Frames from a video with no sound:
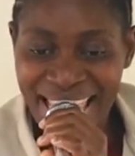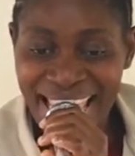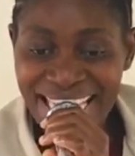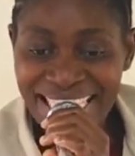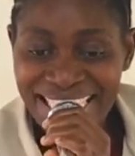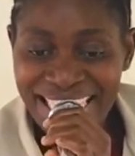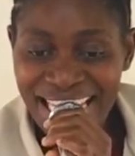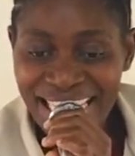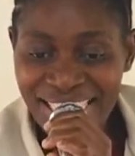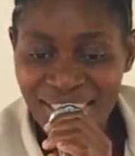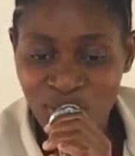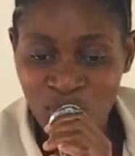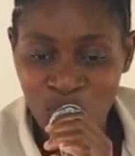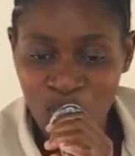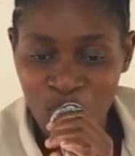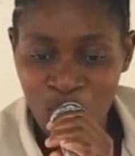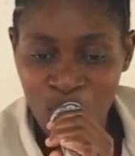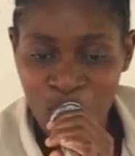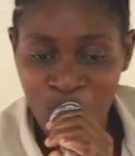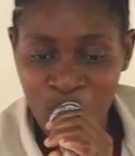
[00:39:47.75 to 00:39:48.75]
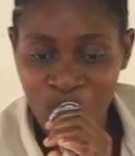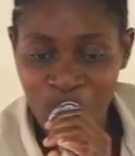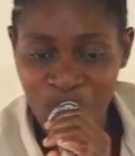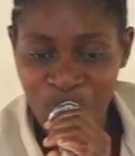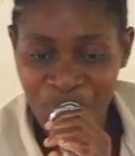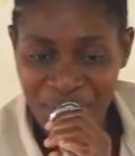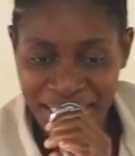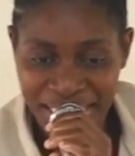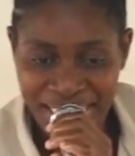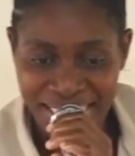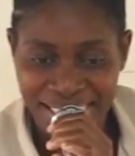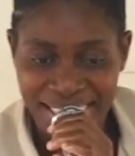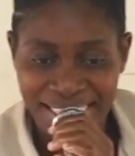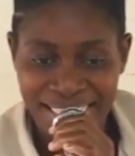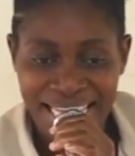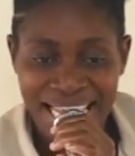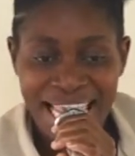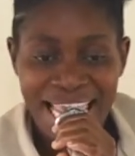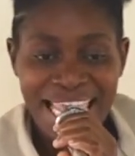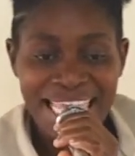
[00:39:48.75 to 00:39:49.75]
And just to
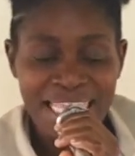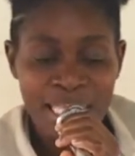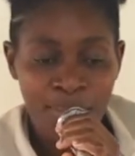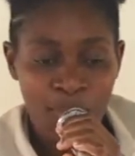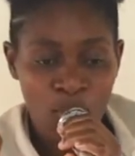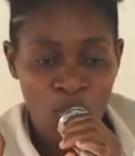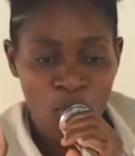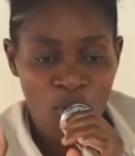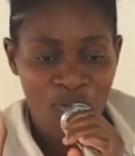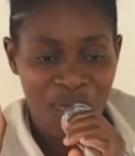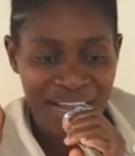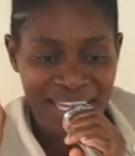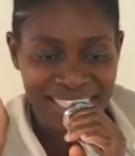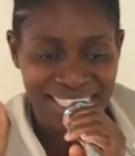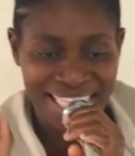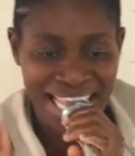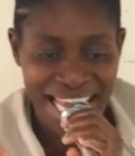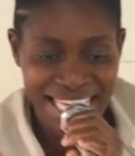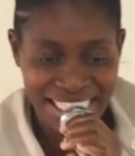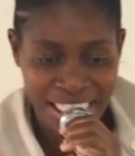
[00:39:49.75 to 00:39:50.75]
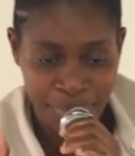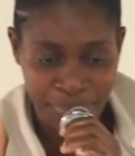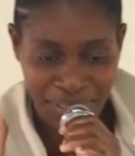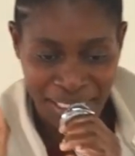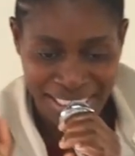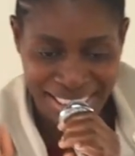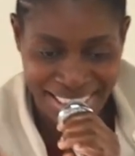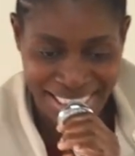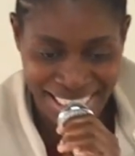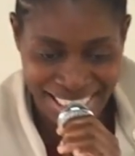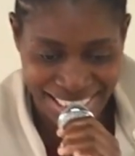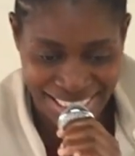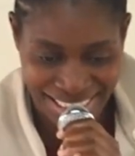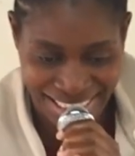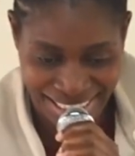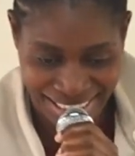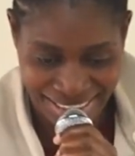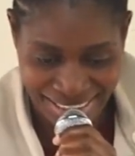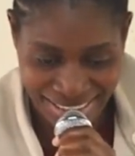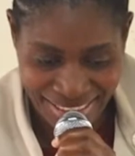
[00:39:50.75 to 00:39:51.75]
finish, in the book of Isaiah chapter
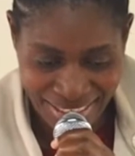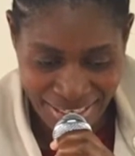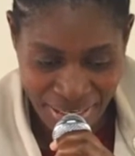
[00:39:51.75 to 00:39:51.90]
60,